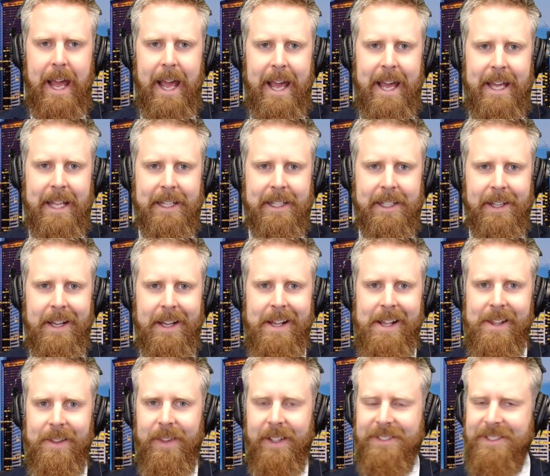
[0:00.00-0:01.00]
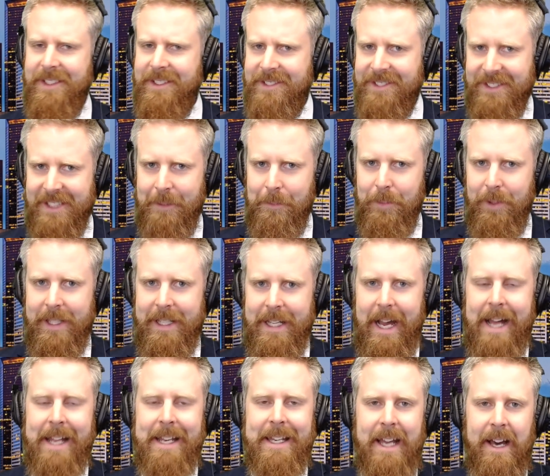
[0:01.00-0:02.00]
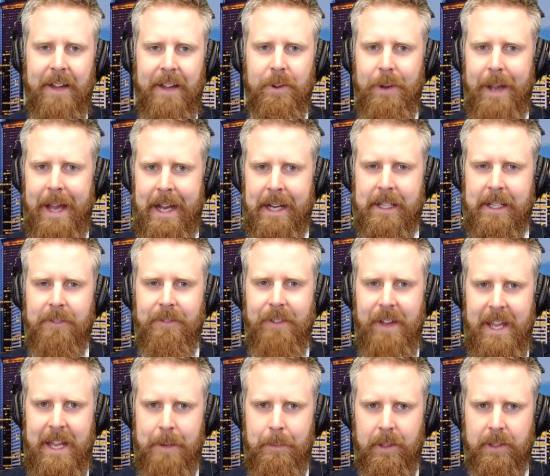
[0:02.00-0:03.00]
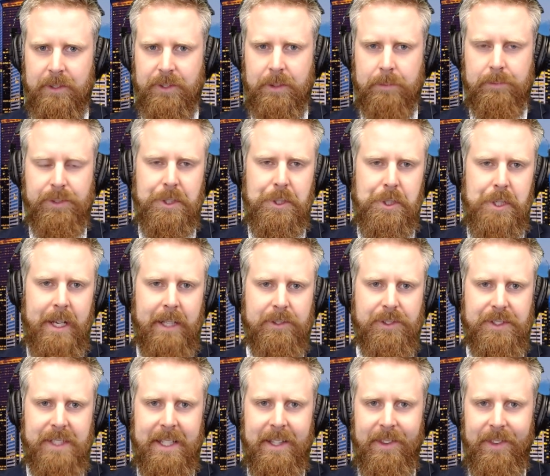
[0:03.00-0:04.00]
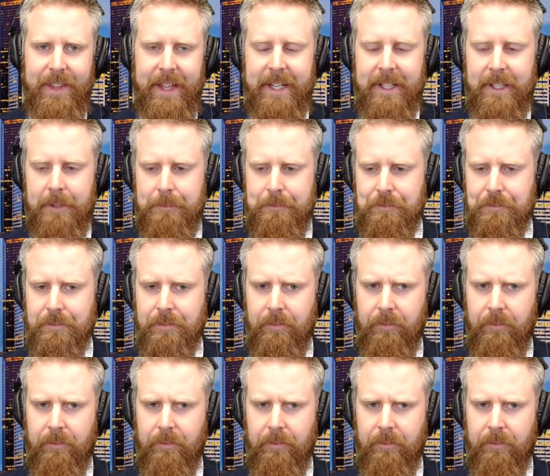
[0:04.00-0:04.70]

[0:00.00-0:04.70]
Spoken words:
And this is simply another act of ableism, suggesting that